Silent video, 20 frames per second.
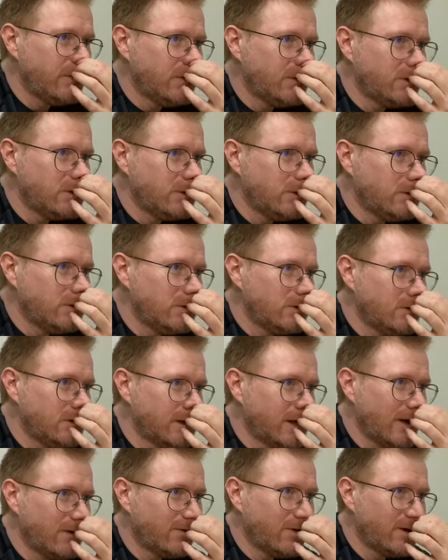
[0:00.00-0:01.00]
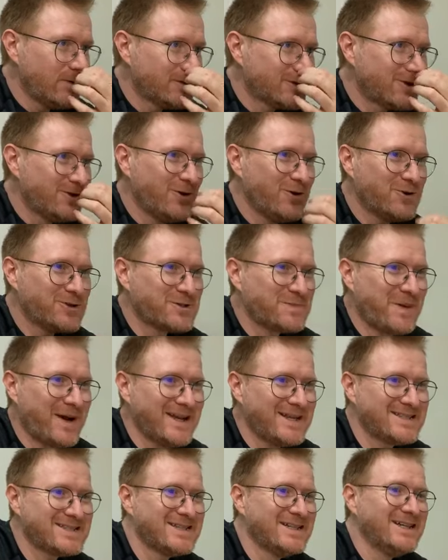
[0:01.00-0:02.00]
never put two and two together. It was core
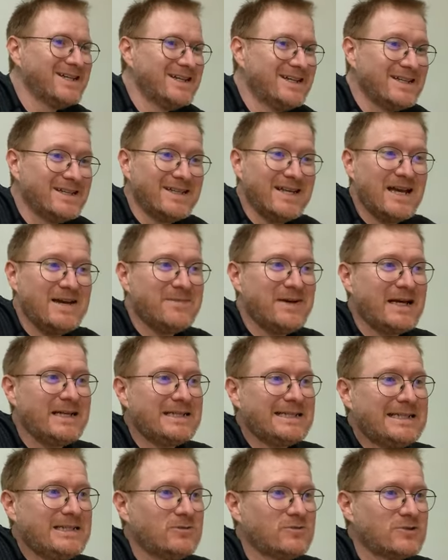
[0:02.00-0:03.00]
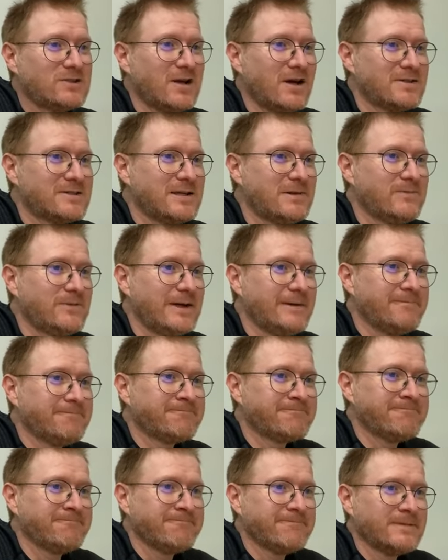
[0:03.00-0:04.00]
space. Yeah, man. It all starts
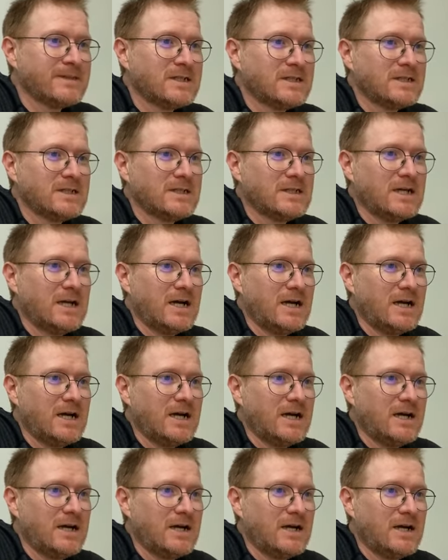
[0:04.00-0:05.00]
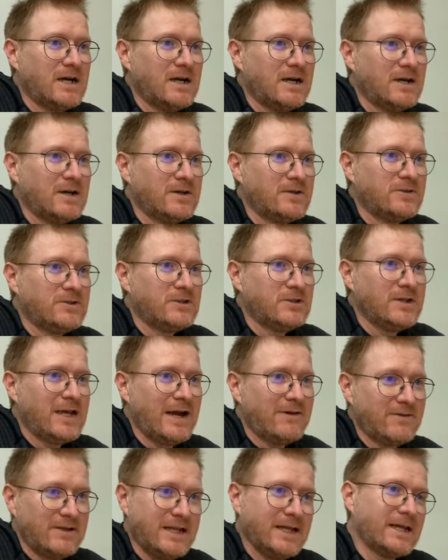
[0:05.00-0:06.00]
somewhere.
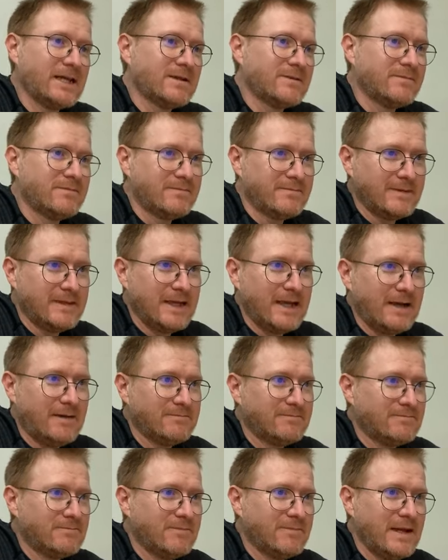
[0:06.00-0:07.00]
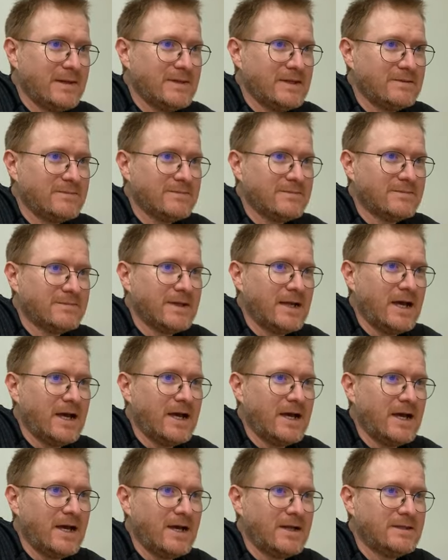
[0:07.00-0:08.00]
Do you have a link? Yeah. Maybe.
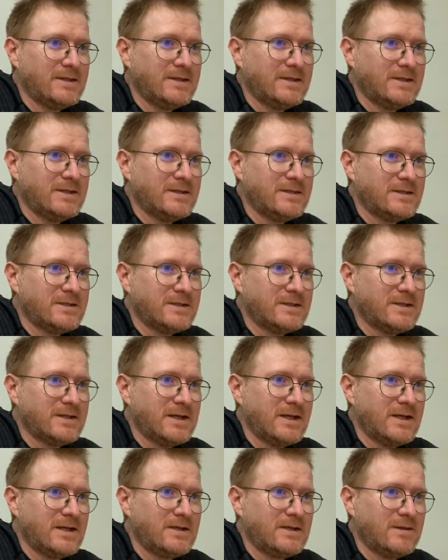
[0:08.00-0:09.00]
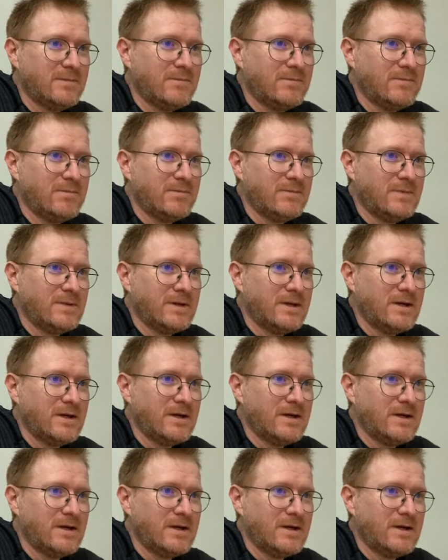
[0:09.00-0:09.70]
Did the